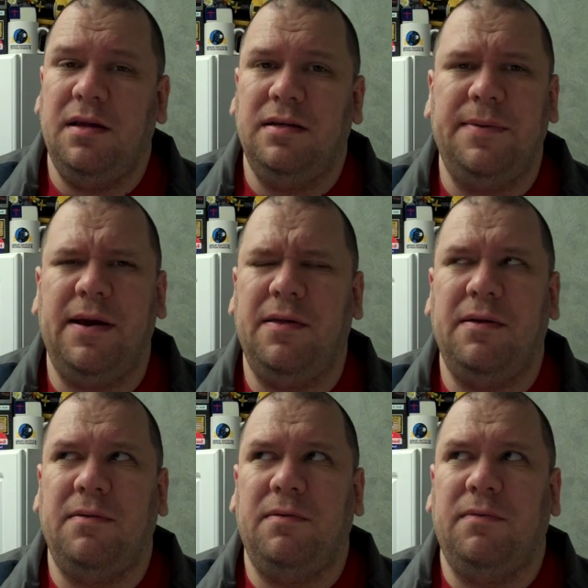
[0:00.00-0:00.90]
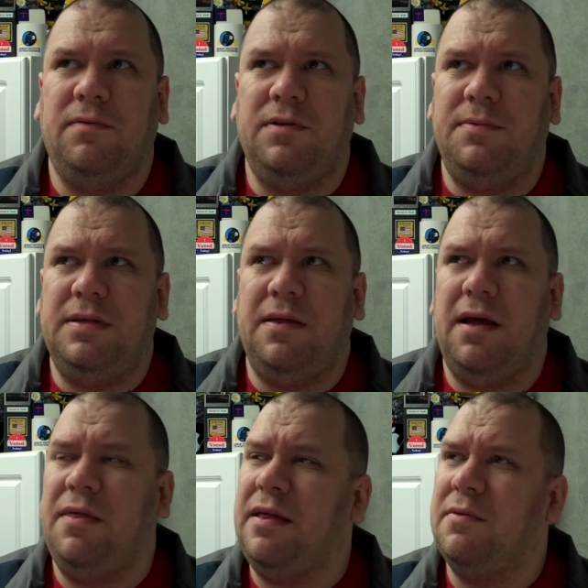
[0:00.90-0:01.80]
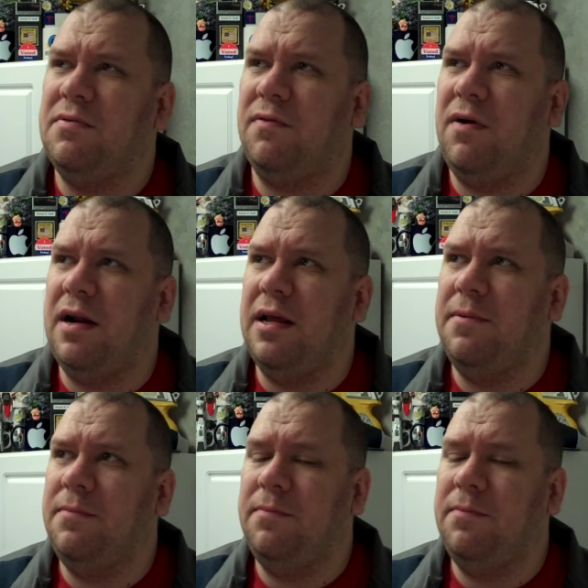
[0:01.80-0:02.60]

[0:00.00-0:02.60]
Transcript: Somehow, for some reason, I think it was a Friday.